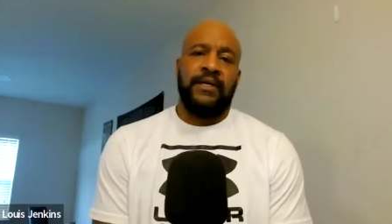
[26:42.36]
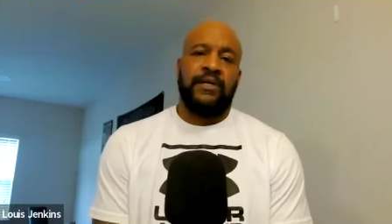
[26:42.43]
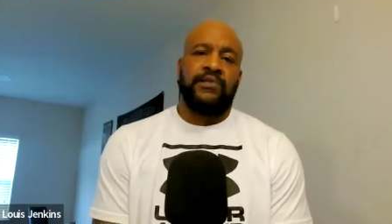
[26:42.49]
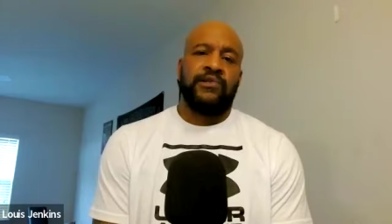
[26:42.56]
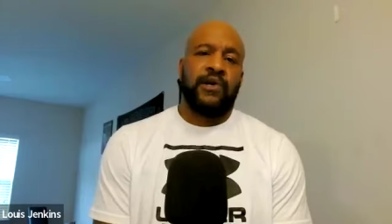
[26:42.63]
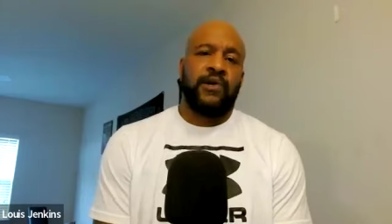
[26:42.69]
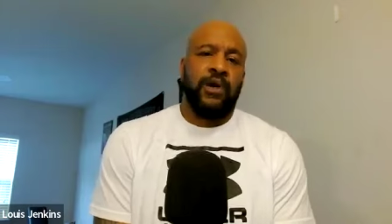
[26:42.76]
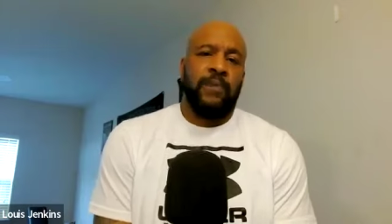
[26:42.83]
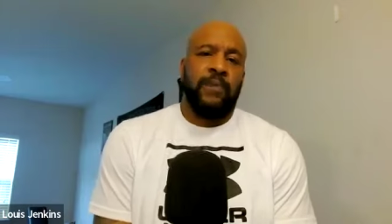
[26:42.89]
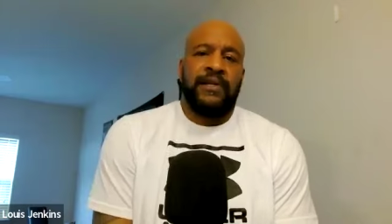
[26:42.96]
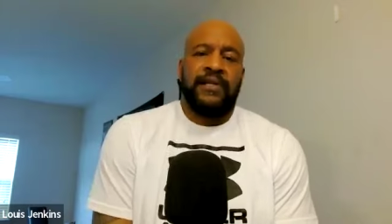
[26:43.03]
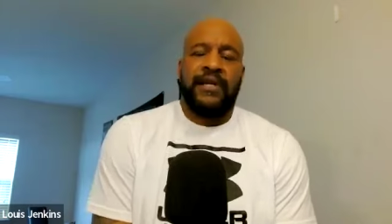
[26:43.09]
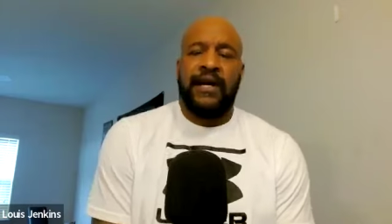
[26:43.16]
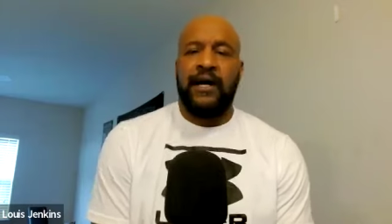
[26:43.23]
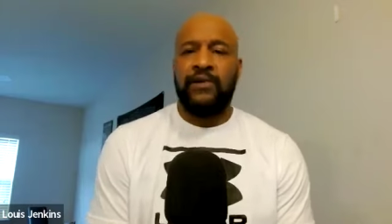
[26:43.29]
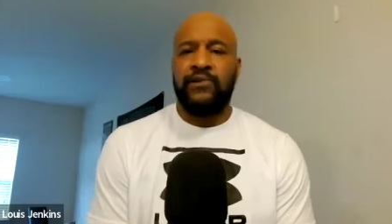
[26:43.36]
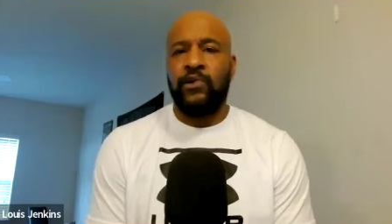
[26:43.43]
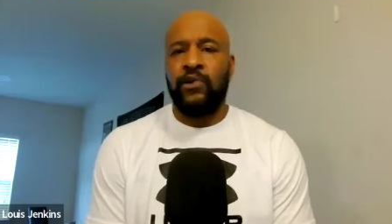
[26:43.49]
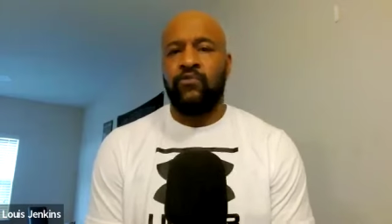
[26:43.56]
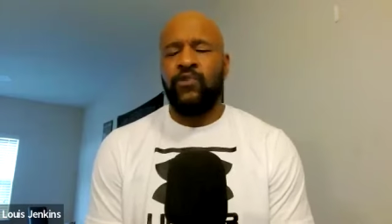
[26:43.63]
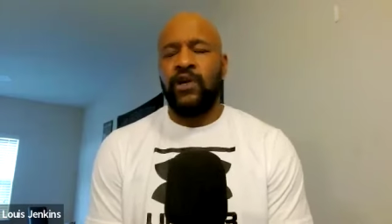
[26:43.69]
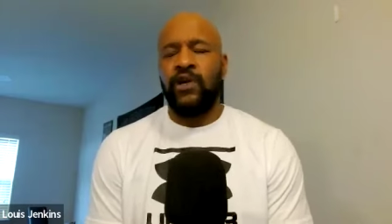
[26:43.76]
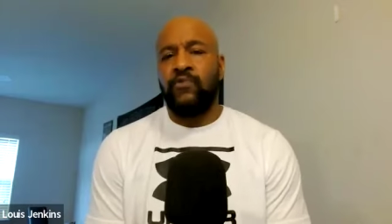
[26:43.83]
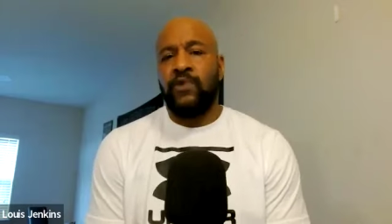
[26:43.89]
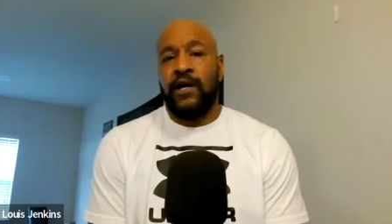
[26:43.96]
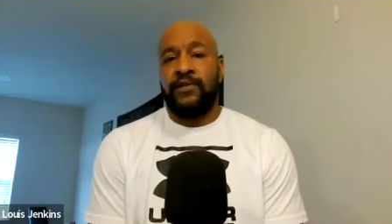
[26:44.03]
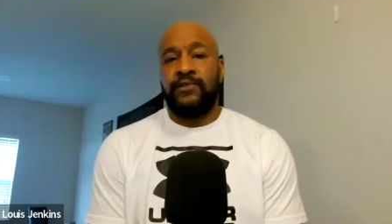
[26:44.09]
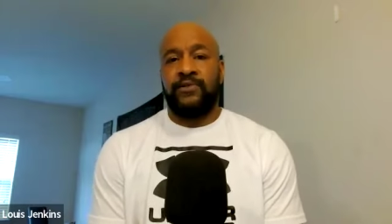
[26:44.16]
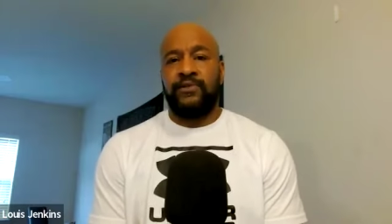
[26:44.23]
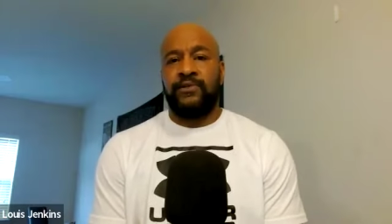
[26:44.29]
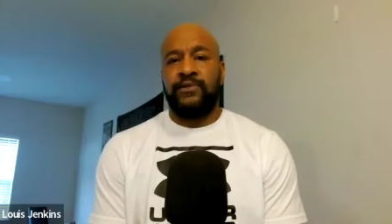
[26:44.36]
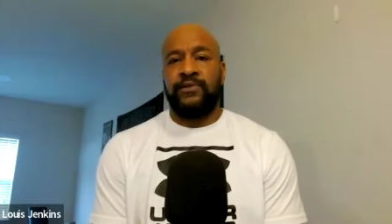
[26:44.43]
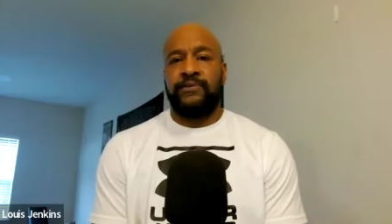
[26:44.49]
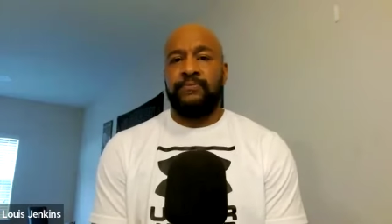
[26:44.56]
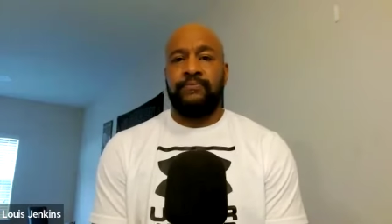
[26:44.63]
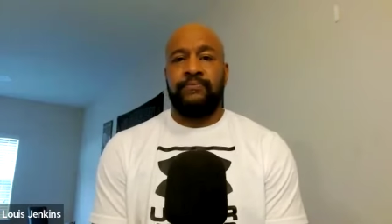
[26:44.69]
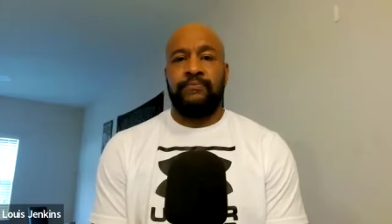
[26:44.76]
So I quit McDonald's, go to Roy Rogers.